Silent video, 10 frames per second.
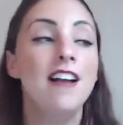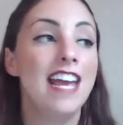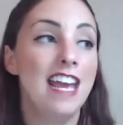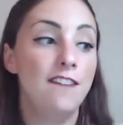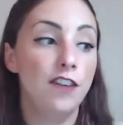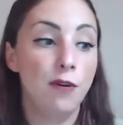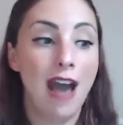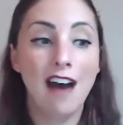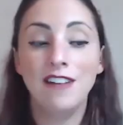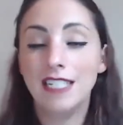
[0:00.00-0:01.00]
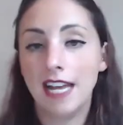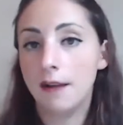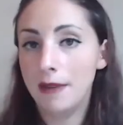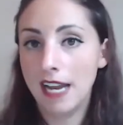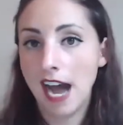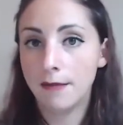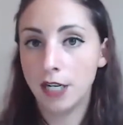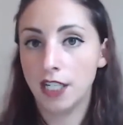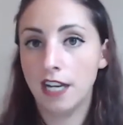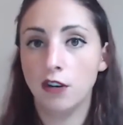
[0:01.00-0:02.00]
if you haven't set up
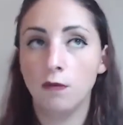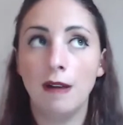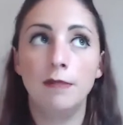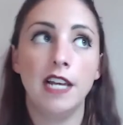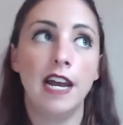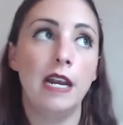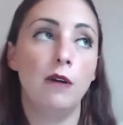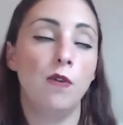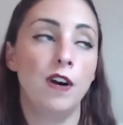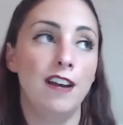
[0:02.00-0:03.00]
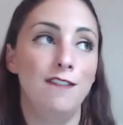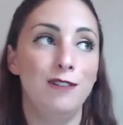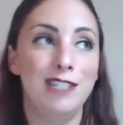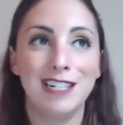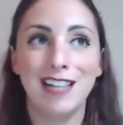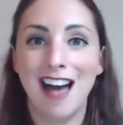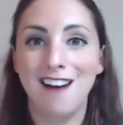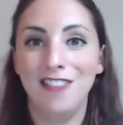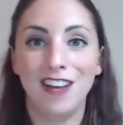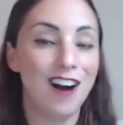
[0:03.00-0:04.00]
e-commerce on your website, or if you still have
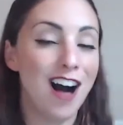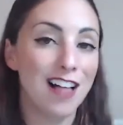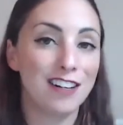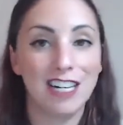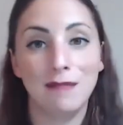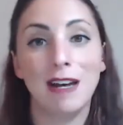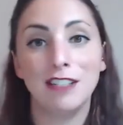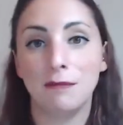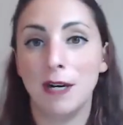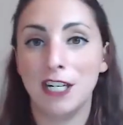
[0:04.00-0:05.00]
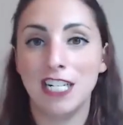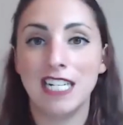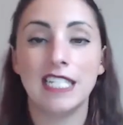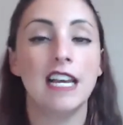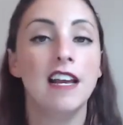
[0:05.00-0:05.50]
the call or email to purchase,